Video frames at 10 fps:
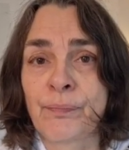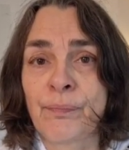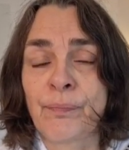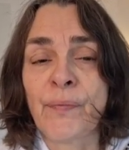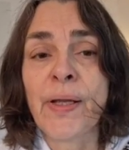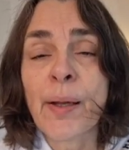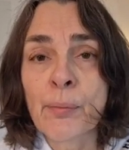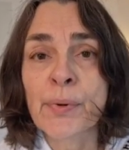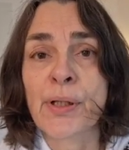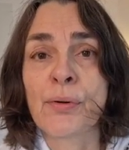The
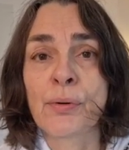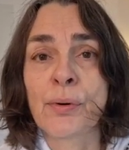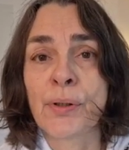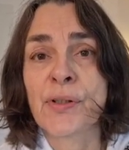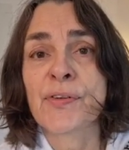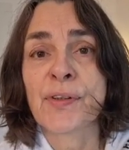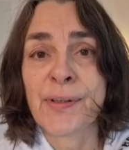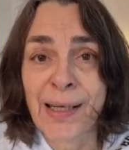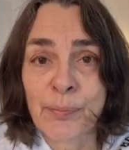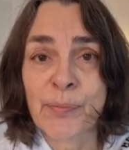embryo is
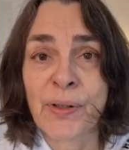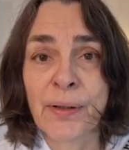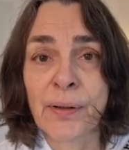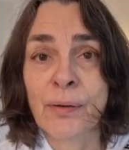adapting.